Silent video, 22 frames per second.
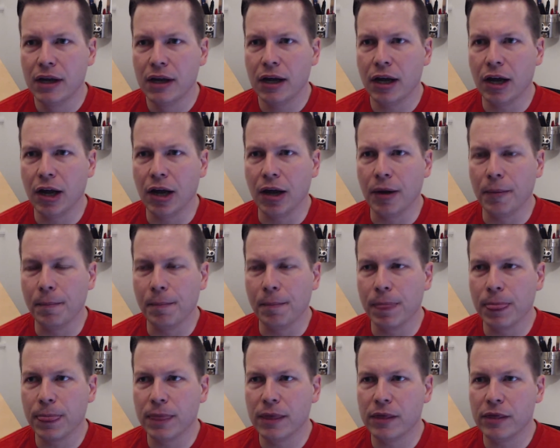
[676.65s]

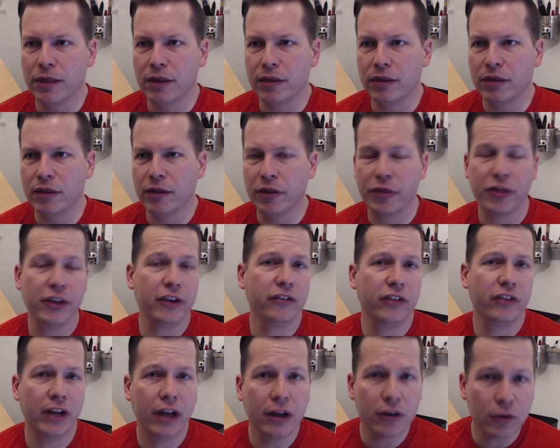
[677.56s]

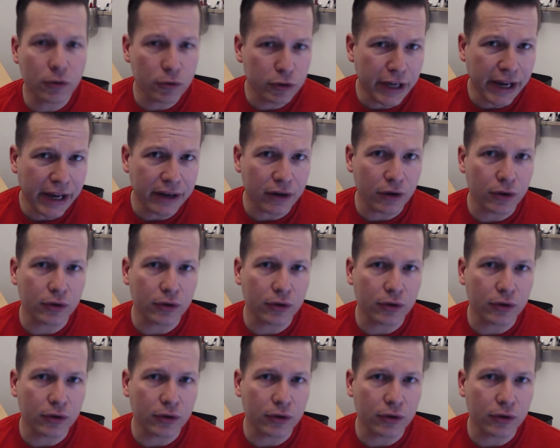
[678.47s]
things that I create